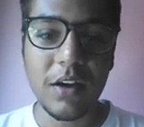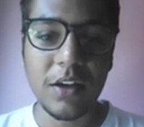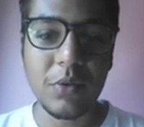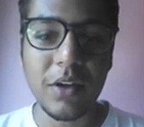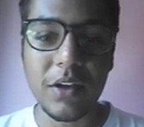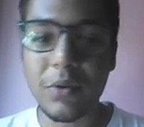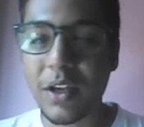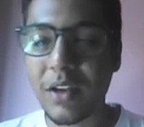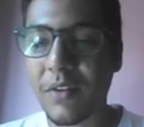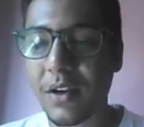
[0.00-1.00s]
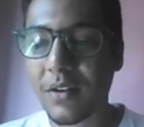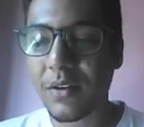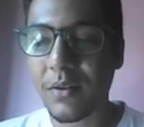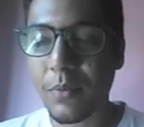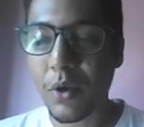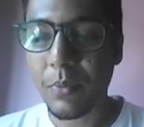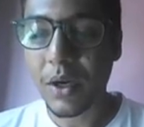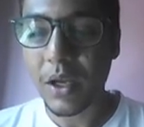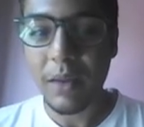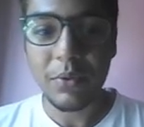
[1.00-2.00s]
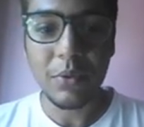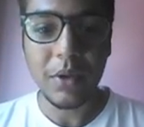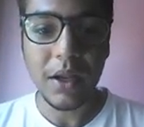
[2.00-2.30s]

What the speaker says: you give it proper time to